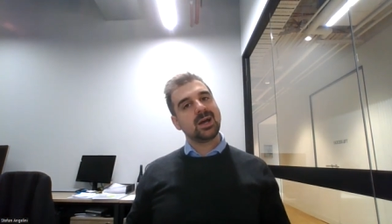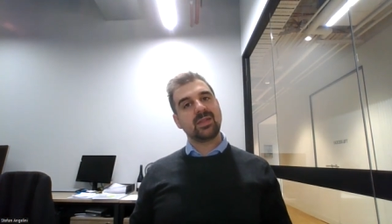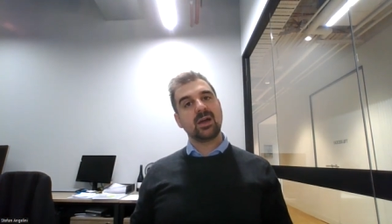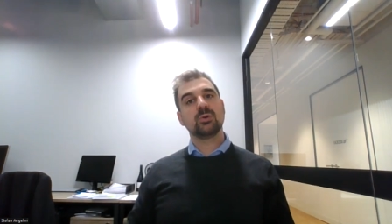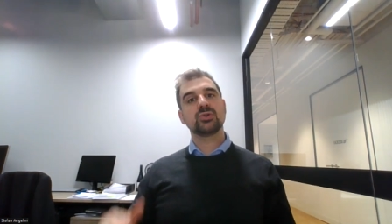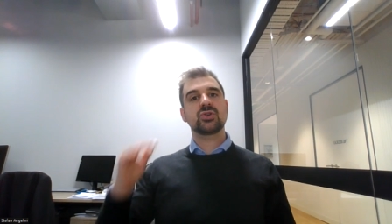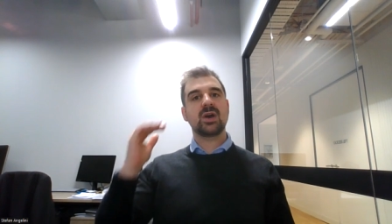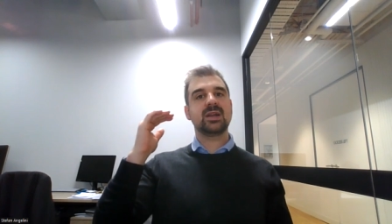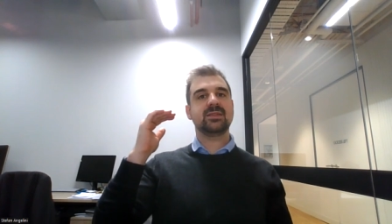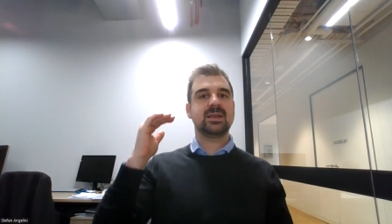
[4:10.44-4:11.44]
and they all
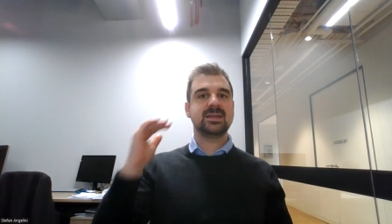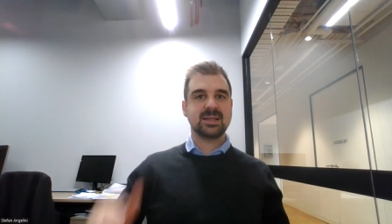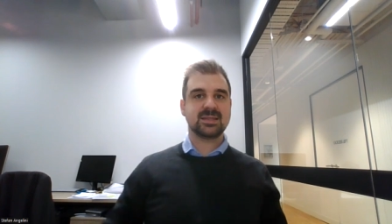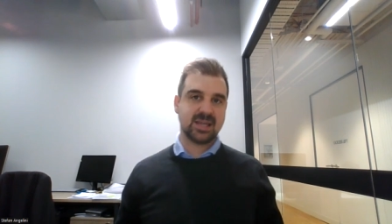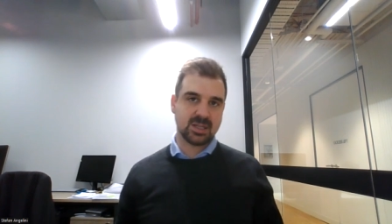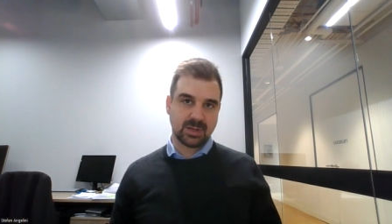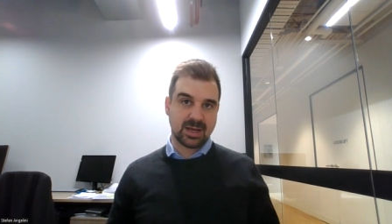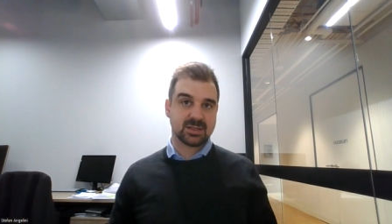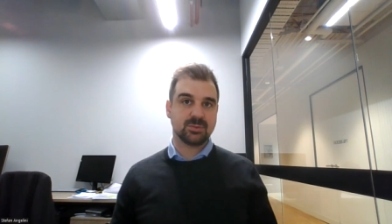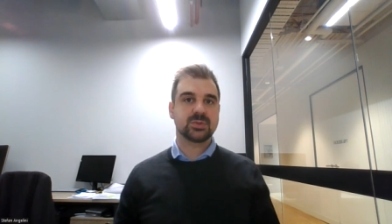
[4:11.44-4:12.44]
trade at their net tangible
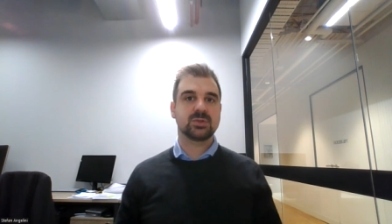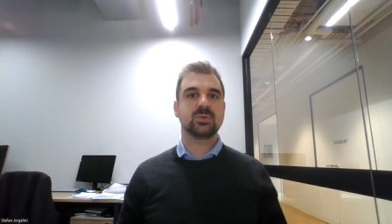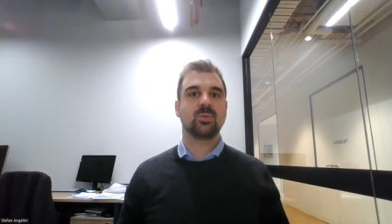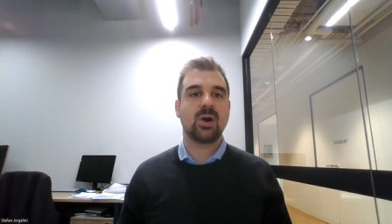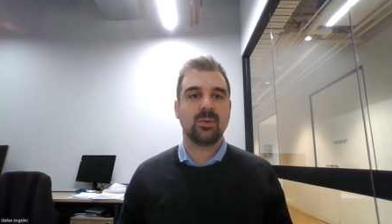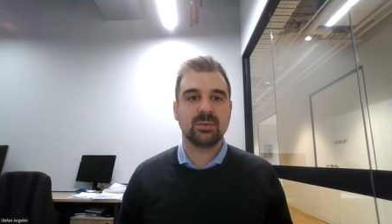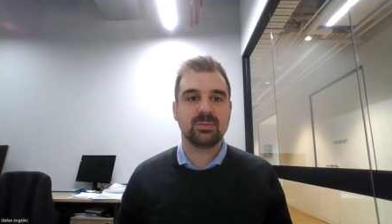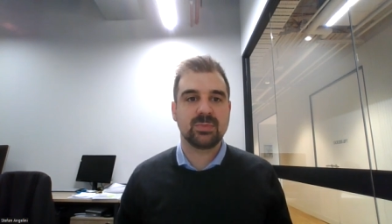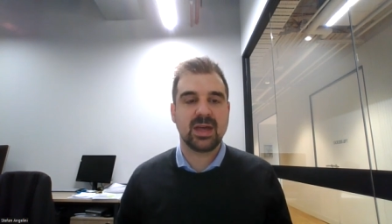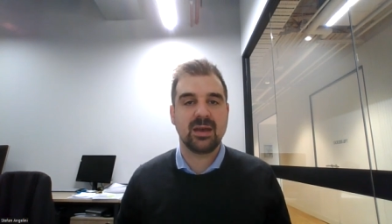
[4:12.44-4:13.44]
asset, which is why
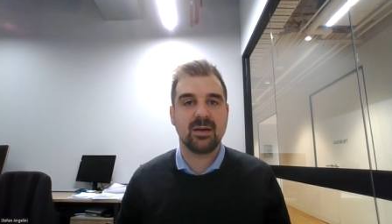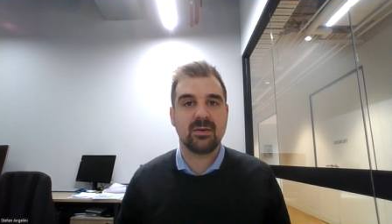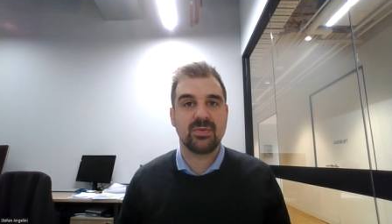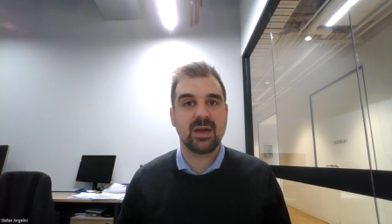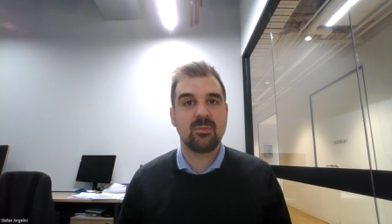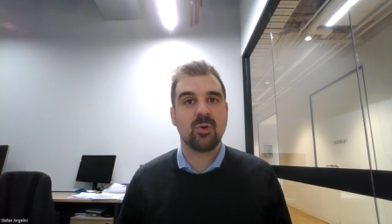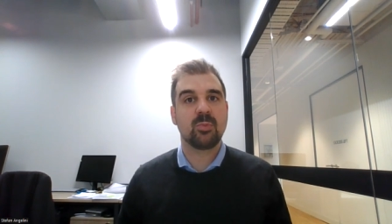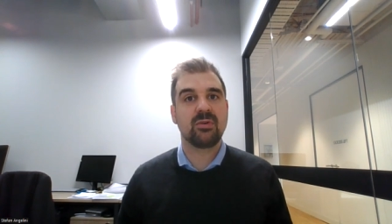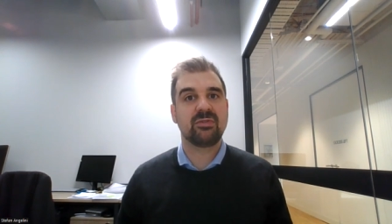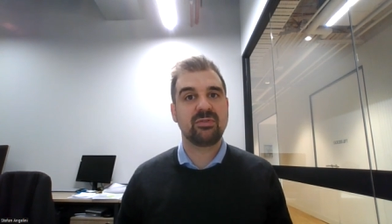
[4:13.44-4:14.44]
they're they're
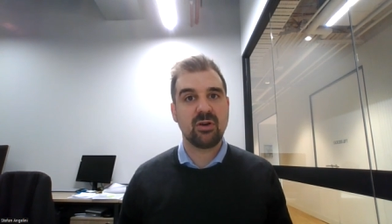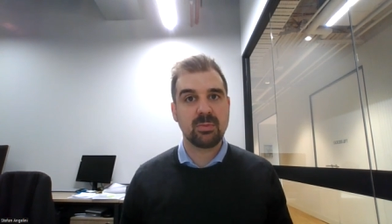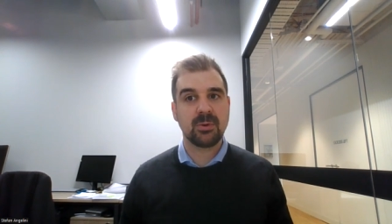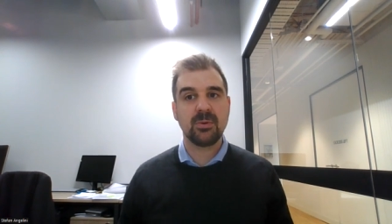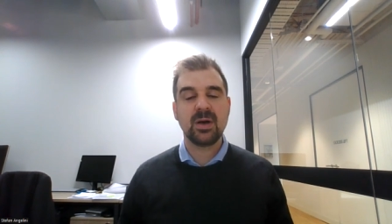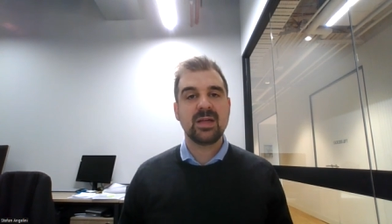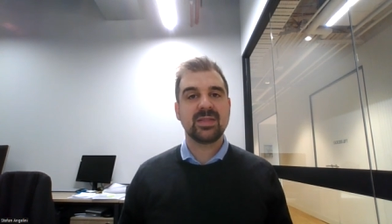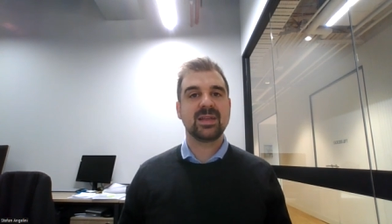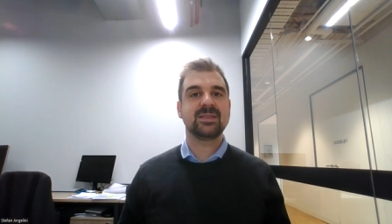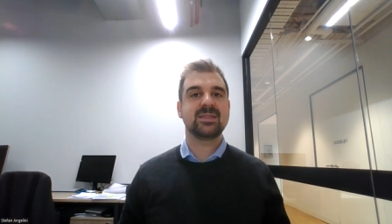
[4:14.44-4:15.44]
more preferable
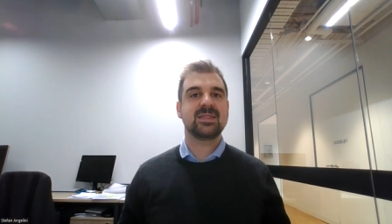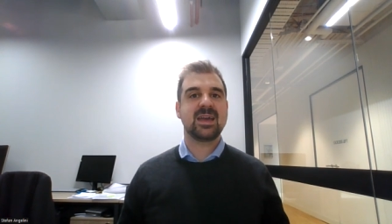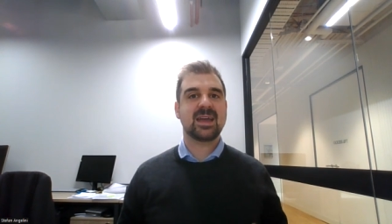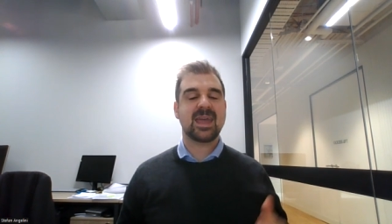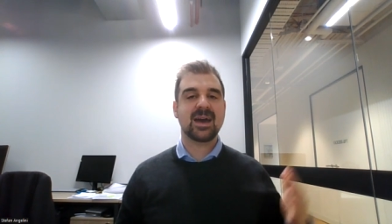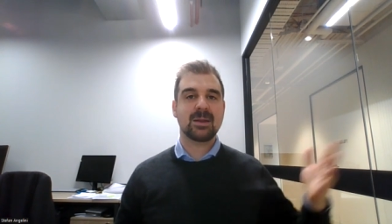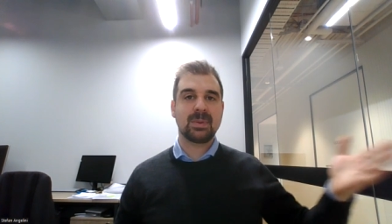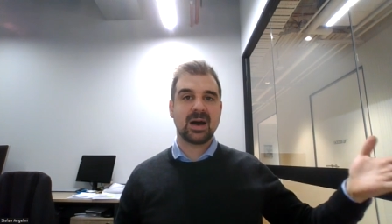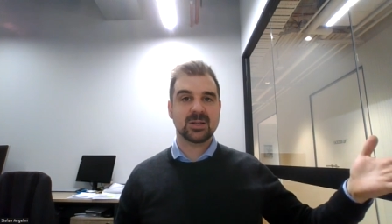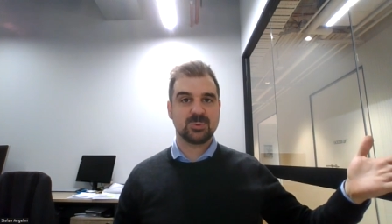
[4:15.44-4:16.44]
than their
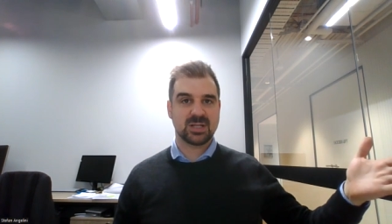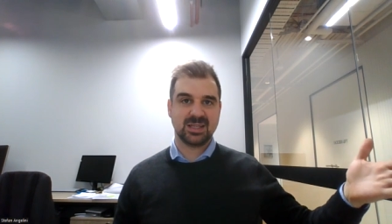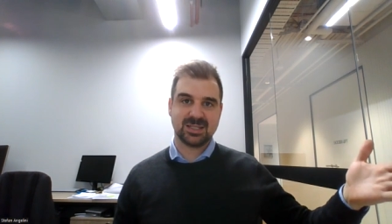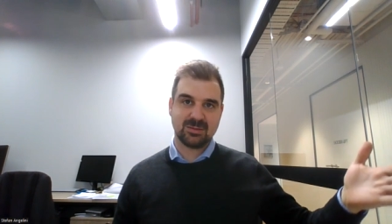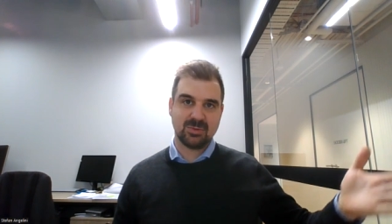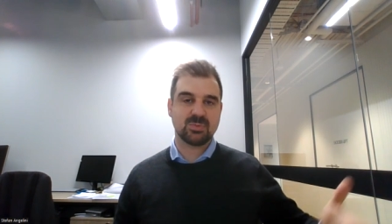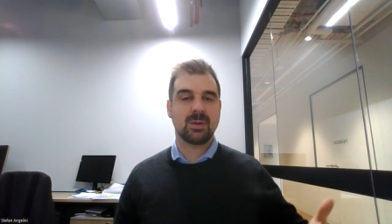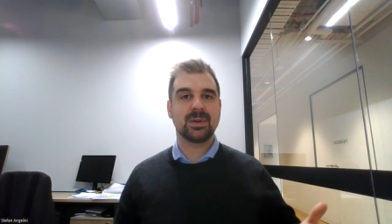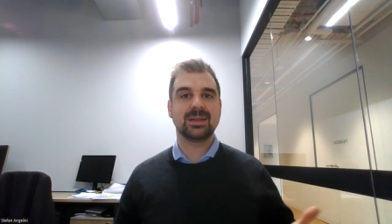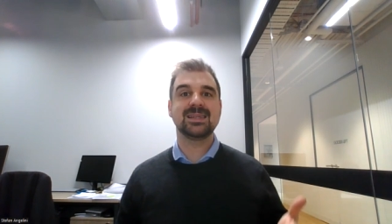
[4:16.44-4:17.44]
counterparts, which are listed, which
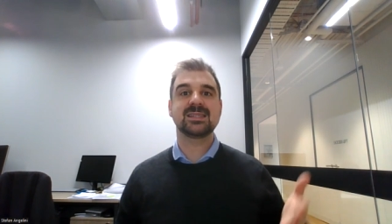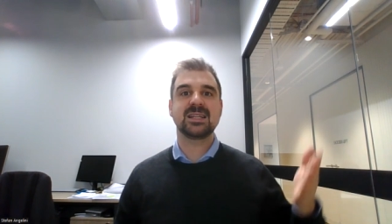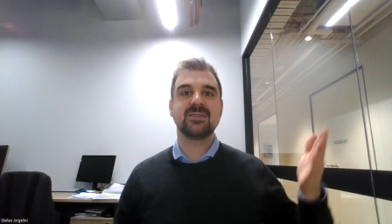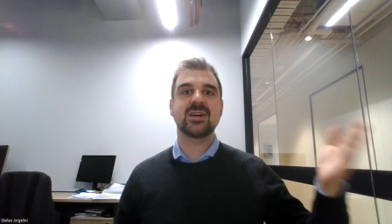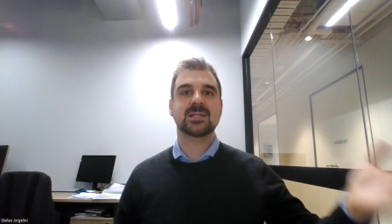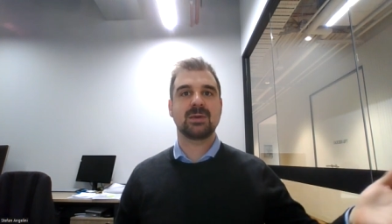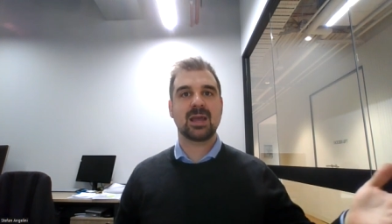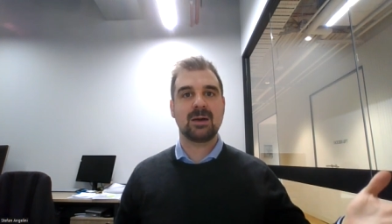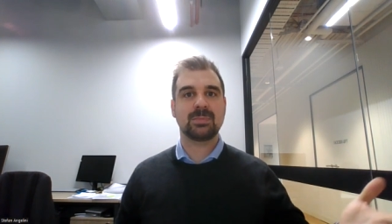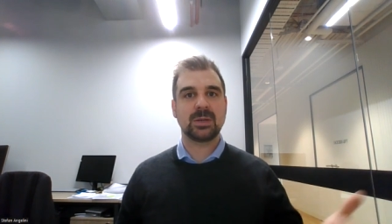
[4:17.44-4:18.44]
might be a listed
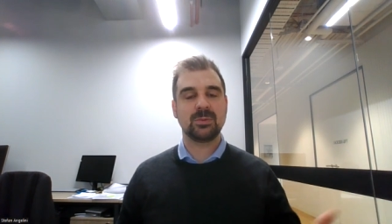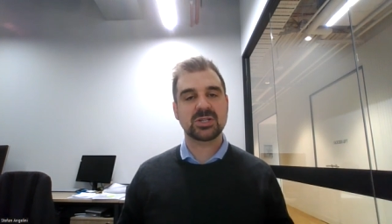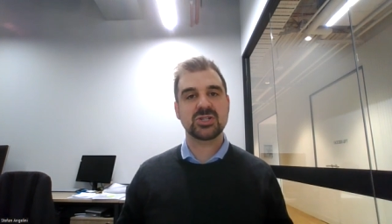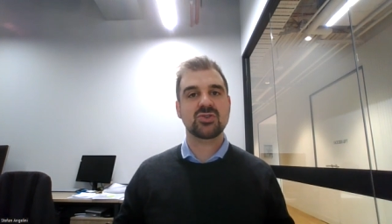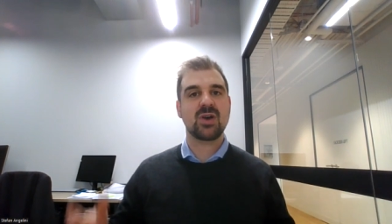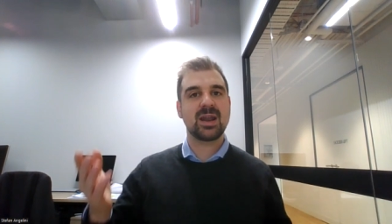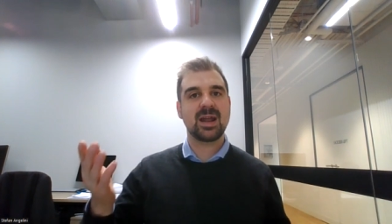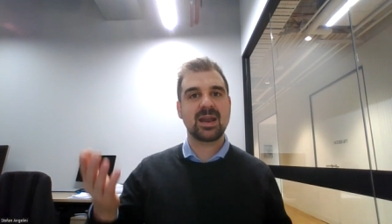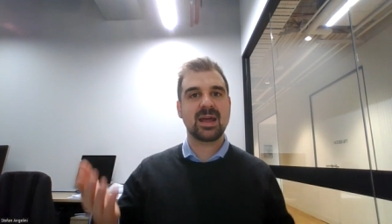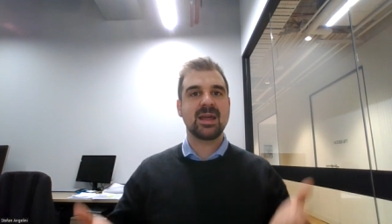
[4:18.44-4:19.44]
investment company, which can trade
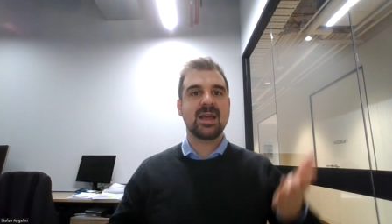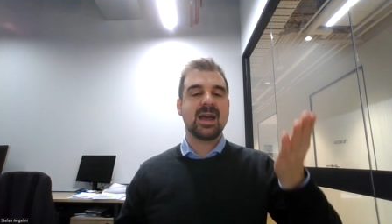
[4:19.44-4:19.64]
at a